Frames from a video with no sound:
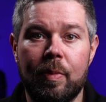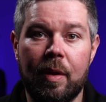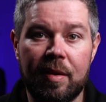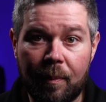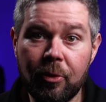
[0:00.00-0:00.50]

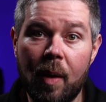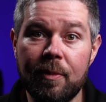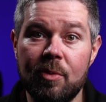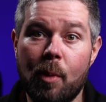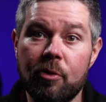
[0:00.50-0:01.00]

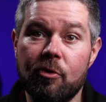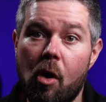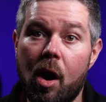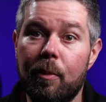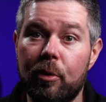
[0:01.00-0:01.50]
Sometimes the most
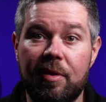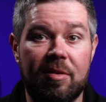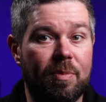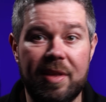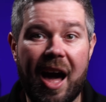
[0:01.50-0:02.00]
reliable
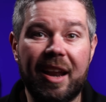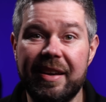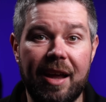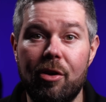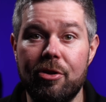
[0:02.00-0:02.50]
systems aren't
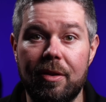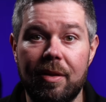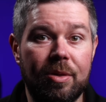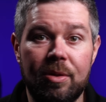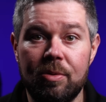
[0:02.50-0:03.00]
intelligent,
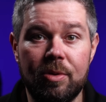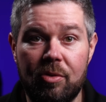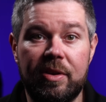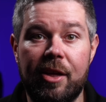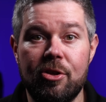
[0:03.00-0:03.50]
they're
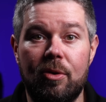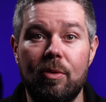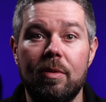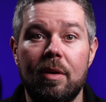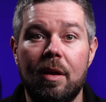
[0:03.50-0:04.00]
intentional.
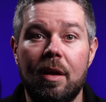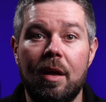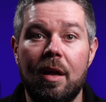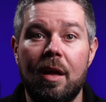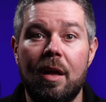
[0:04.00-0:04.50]

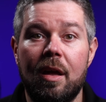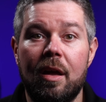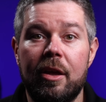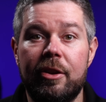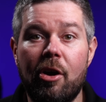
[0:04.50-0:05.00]

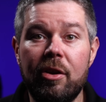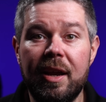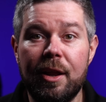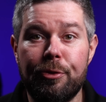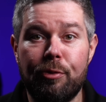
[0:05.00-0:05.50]
You don't
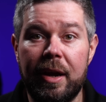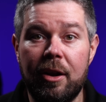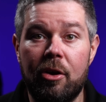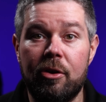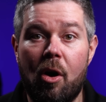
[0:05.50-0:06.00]
need a
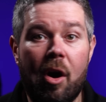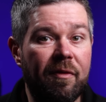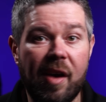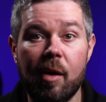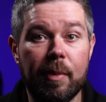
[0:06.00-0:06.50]
3-node high
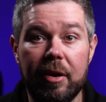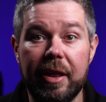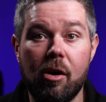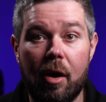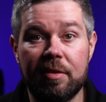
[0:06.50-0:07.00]
availability
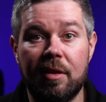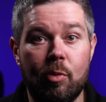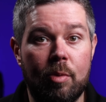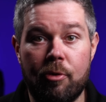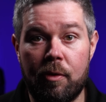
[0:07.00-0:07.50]
cluster
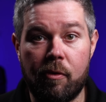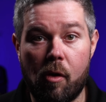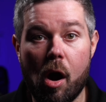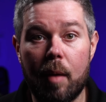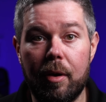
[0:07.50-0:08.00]
to improve
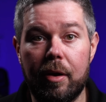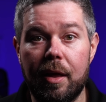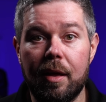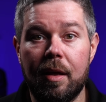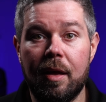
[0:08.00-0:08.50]

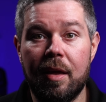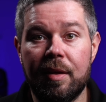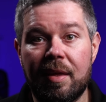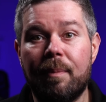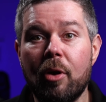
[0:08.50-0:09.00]
reliability.
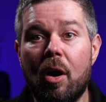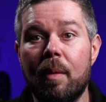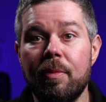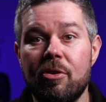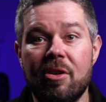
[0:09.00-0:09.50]

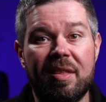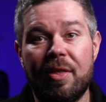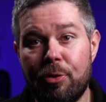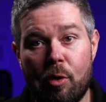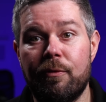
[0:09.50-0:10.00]
Sometimes you just
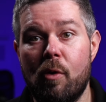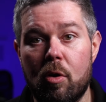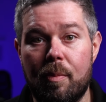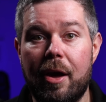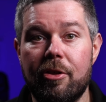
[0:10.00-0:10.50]
need thoughtful
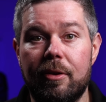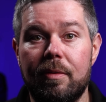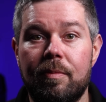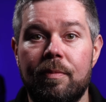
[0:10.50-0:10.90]
automation.